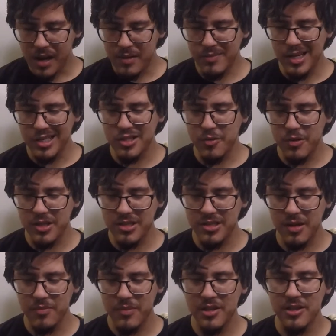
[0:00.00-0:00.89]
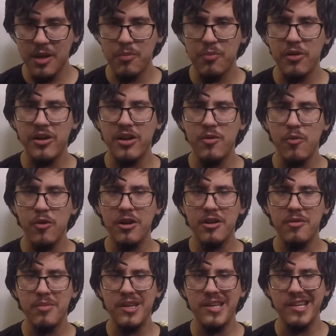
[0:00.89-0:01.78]
Next one is something that Brittany
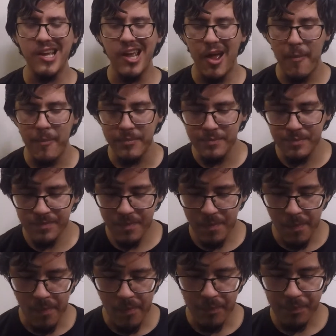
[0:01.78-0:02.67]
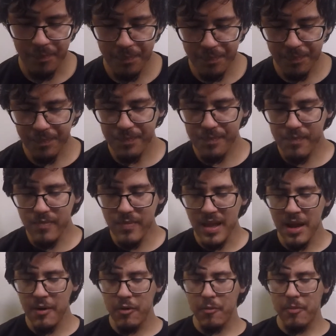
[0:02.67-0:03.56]
wanted me to get.
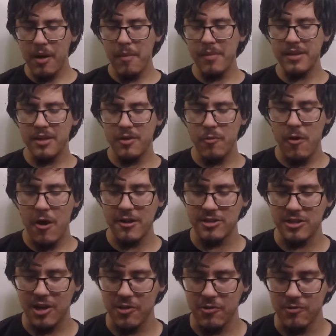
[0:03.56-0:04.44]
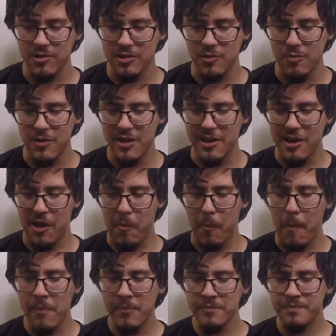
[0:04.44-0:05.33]
And we're probably gonna watch either this
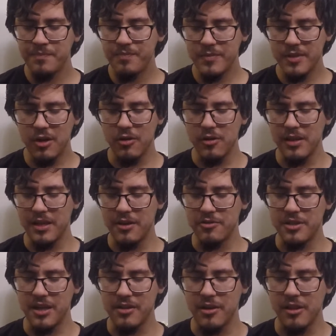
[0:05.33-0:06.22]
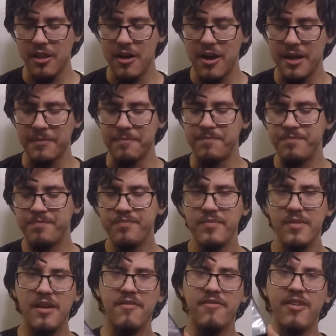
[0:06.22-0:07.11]
weekend or later down the line.
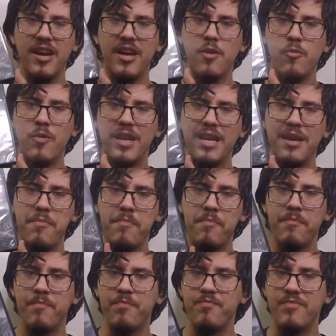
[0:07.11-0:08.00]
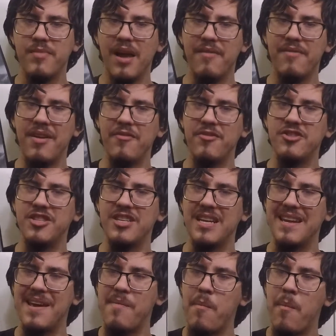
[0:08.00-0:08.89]
Frankenweenie. I've never
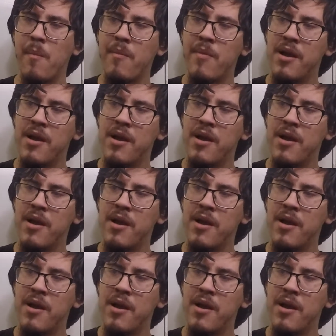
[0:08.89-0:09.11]
seen it.